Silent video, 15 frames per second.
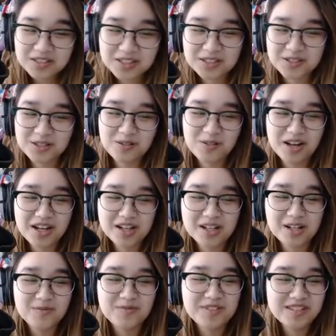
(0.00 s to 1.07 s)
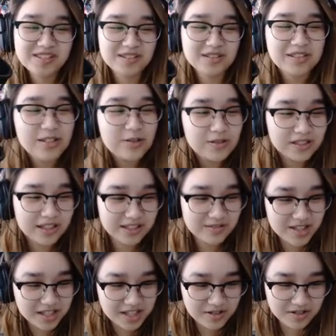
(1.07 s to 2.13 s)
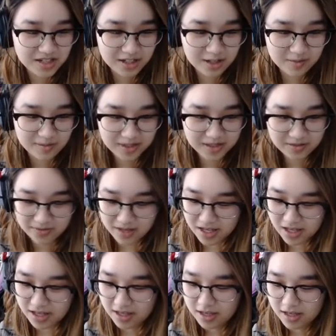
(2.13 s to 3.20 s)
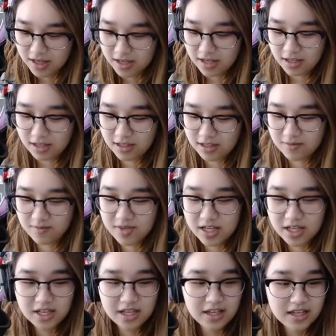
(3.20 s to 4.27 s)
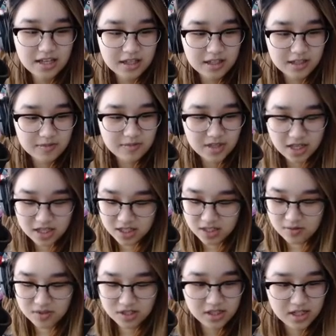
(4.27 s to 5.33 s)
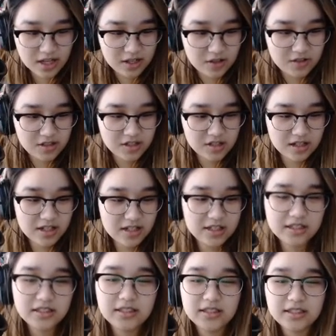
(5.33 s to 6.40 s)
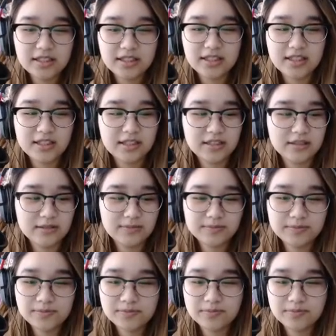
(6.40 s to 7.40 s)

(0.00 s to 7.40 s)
Do you know why you're up this early? Hold on. Let me get you a shout out, by the way. Let me let me get you a shout out, Sean. Um.